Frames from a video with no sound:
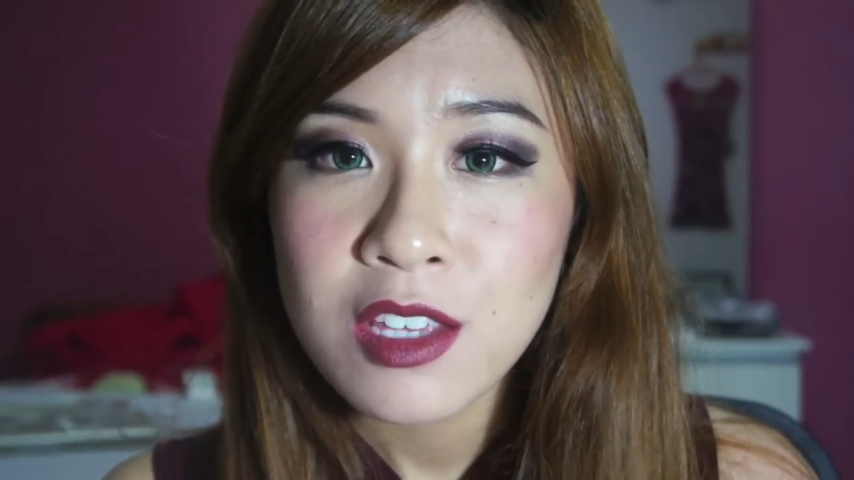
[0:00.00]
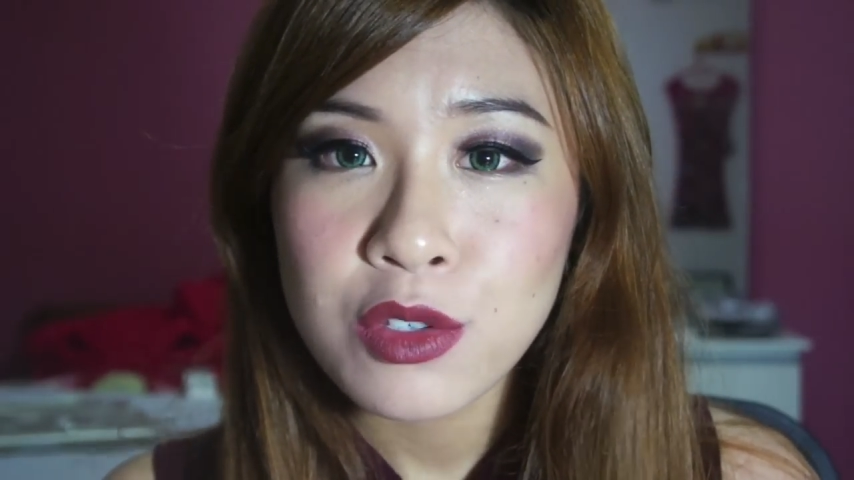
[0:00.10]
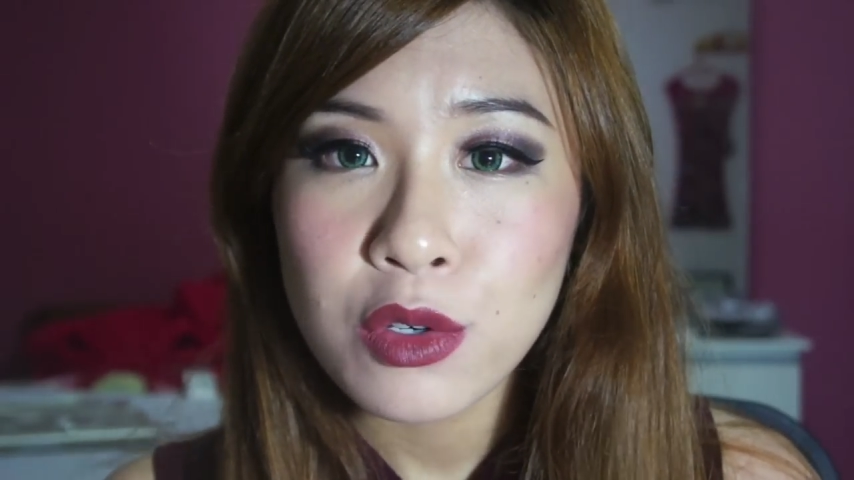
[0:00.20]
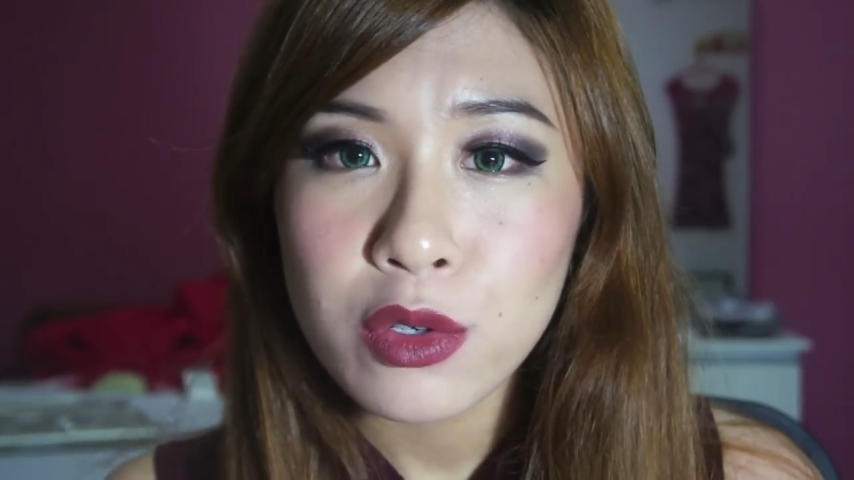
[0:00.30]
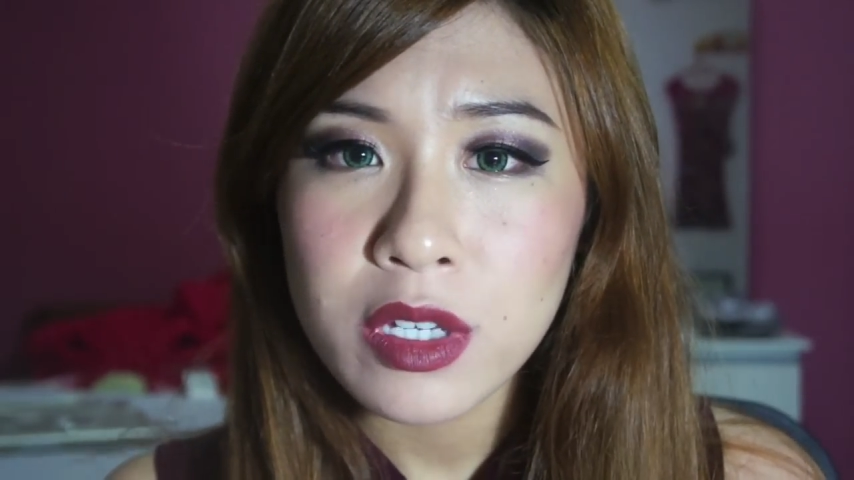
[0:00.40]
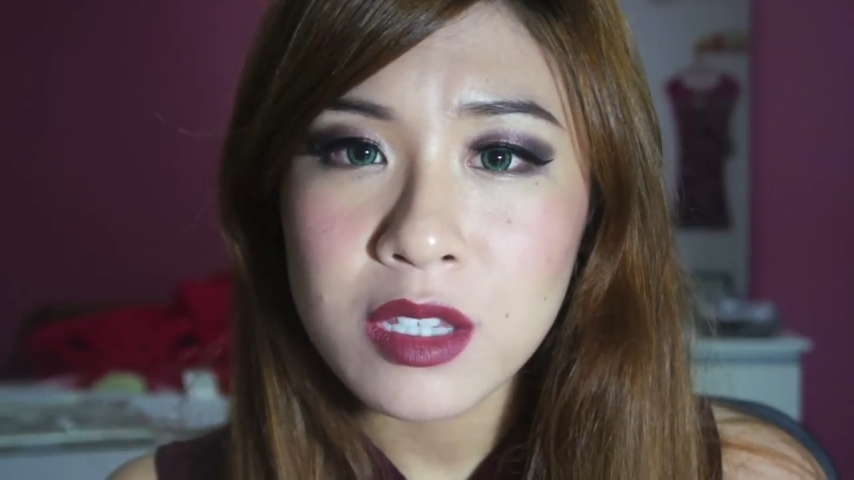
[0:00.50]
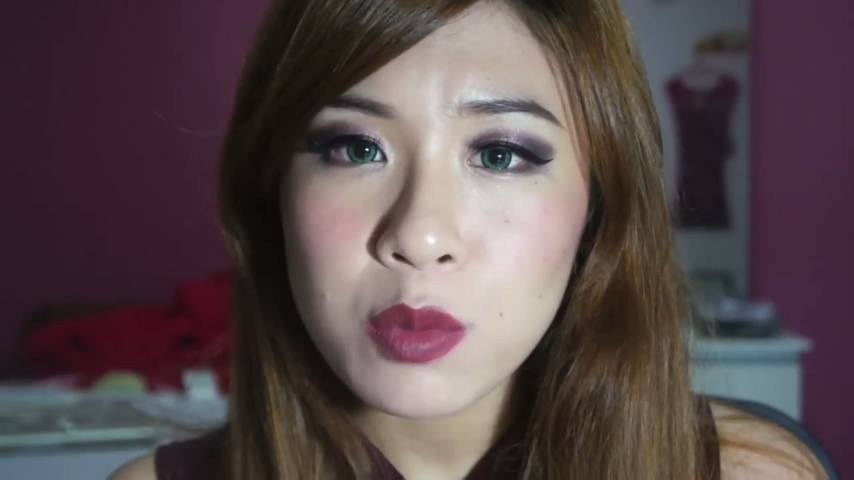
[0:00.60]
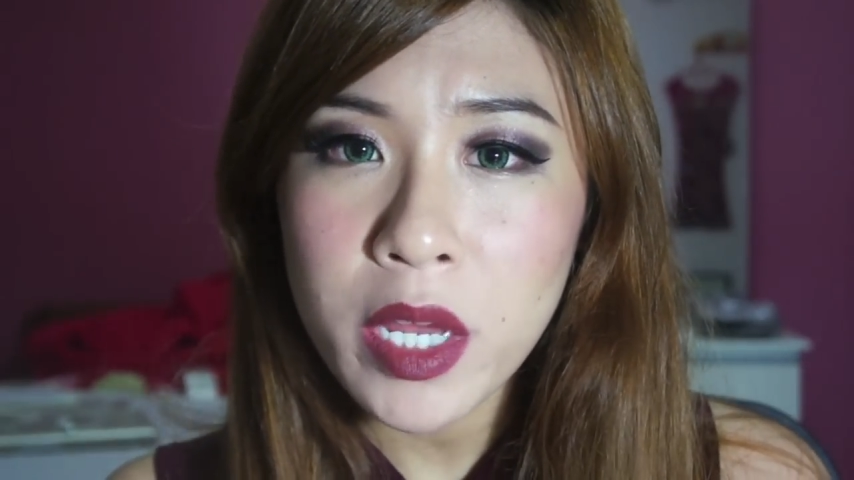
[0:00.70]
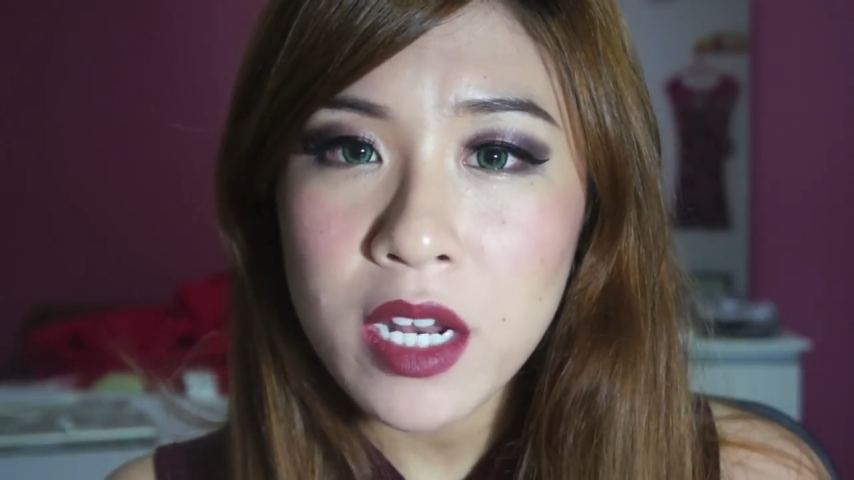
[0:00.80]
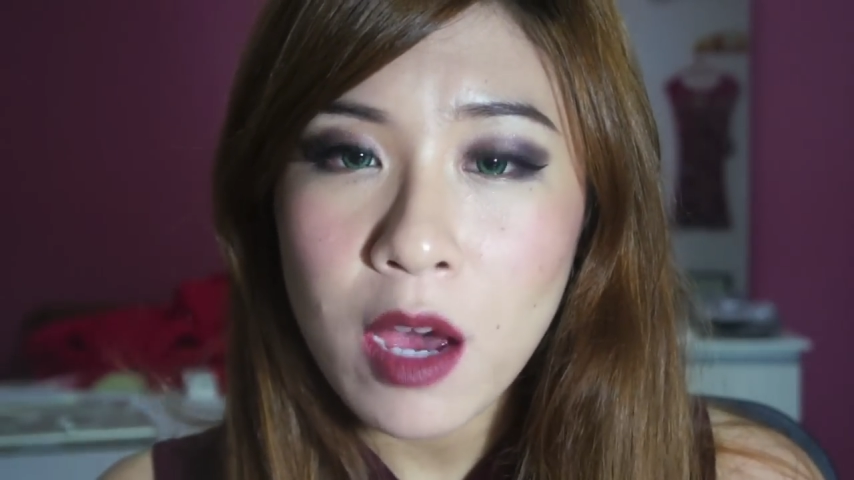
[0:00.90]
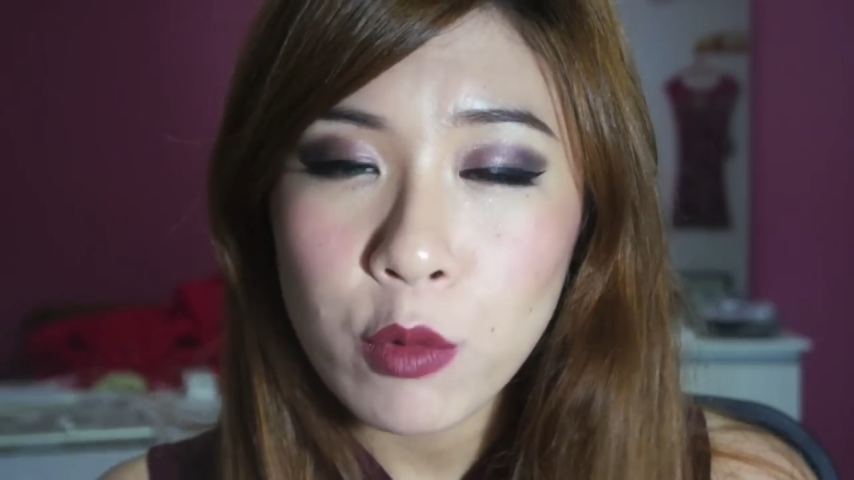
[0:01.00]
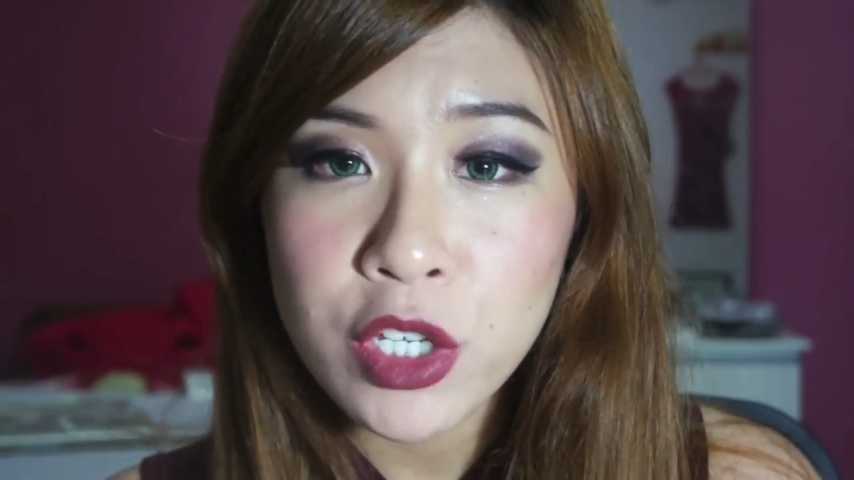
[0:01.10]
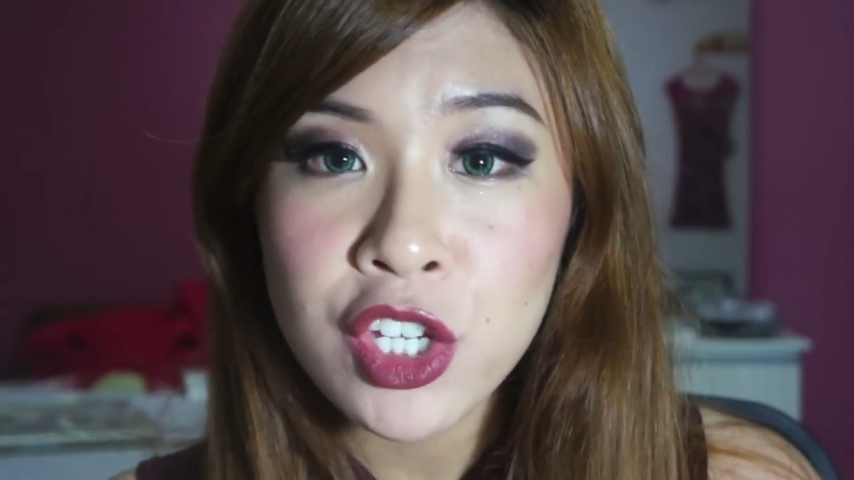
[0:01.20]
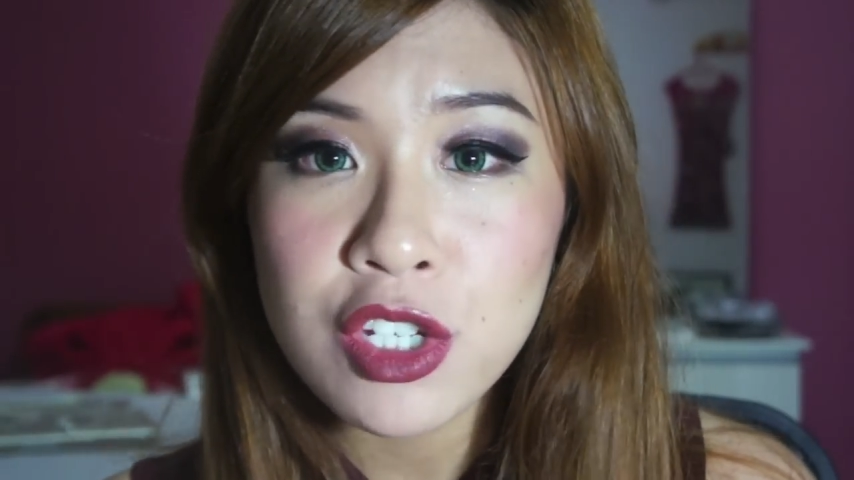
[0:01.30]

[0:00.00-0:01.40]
So it's what I would